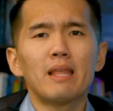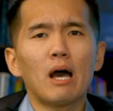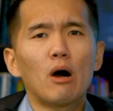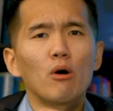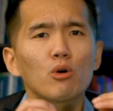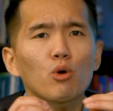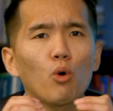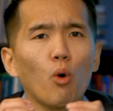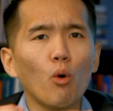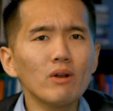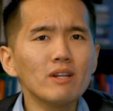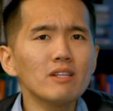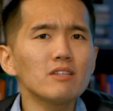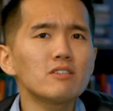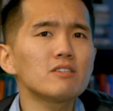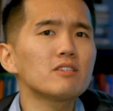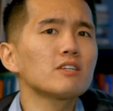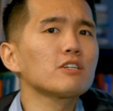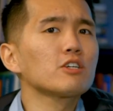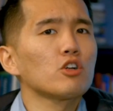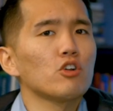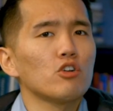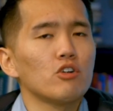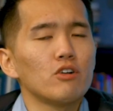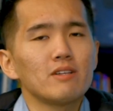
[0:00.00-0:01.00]
Now, according to
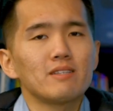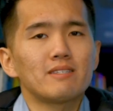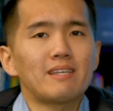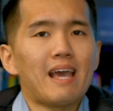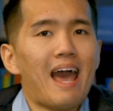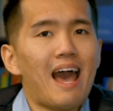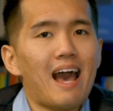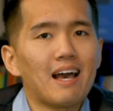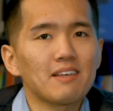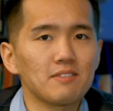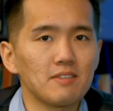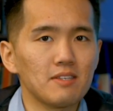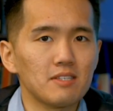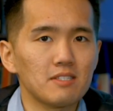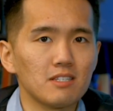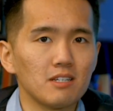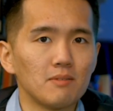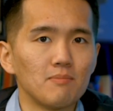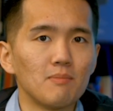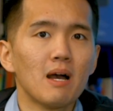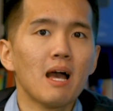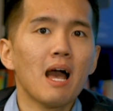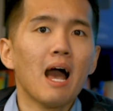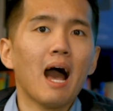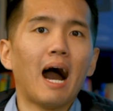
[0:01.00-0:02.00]
the current tax
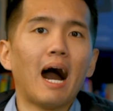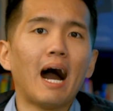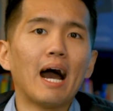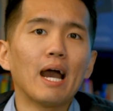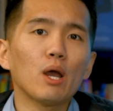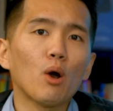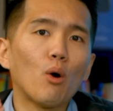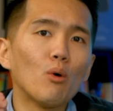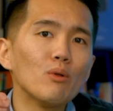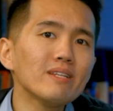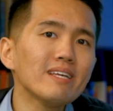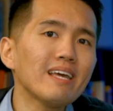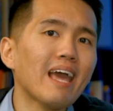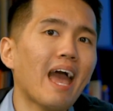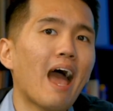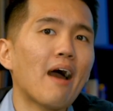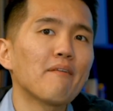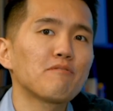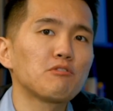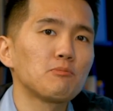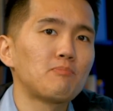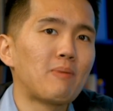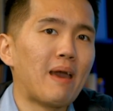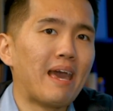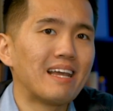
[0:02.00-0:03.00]
system, I only
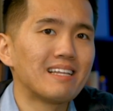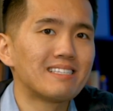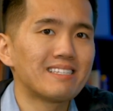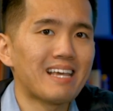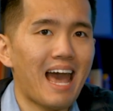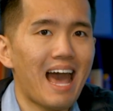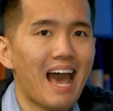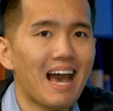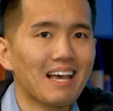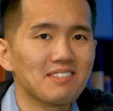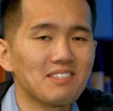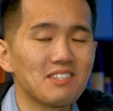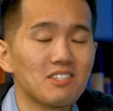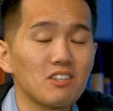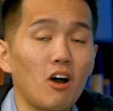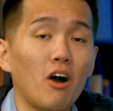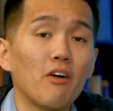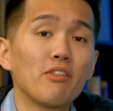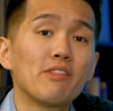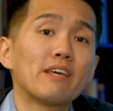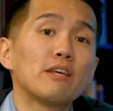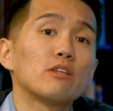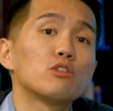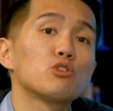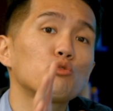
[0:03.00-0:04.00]
have to pay taxes
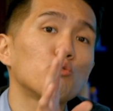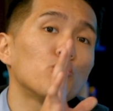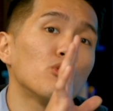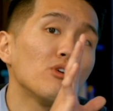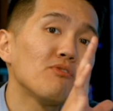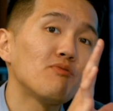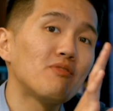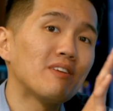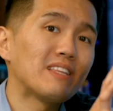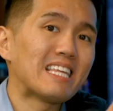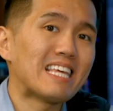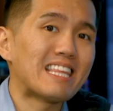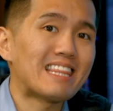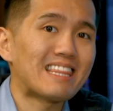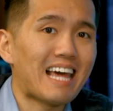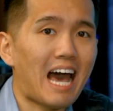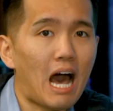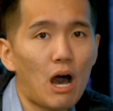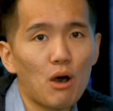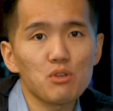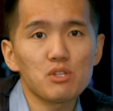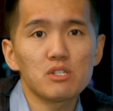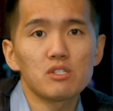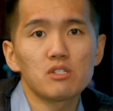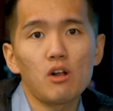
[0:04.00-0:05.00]
on the
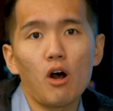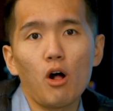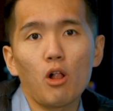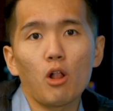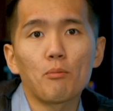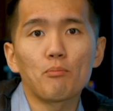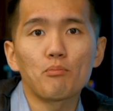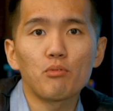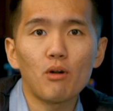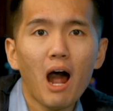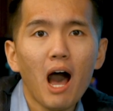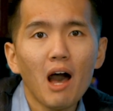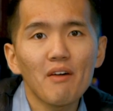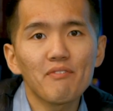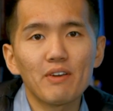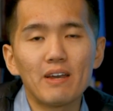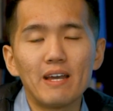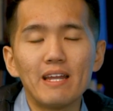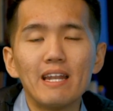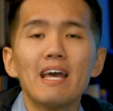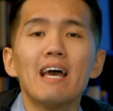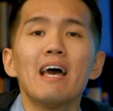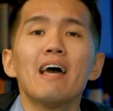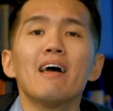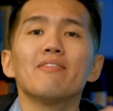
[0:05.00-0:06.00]
$250,000
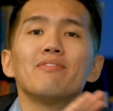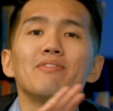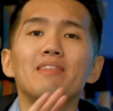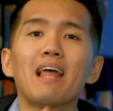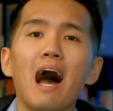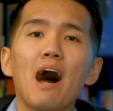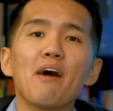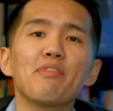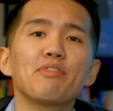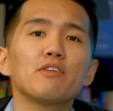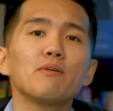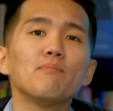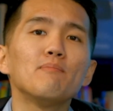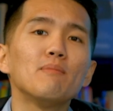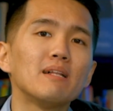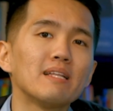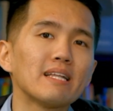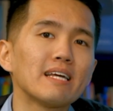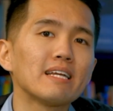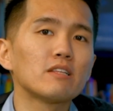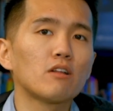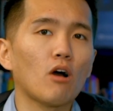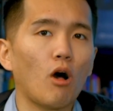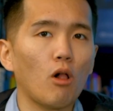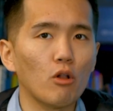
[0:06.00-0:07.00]
profit, not the $1
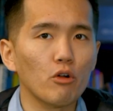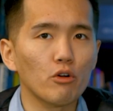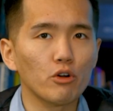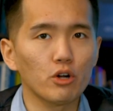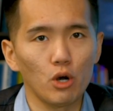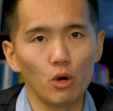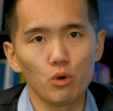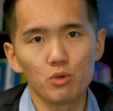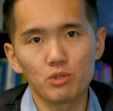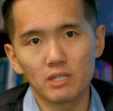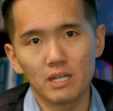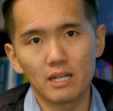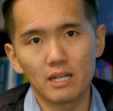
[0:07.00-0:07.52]
million gross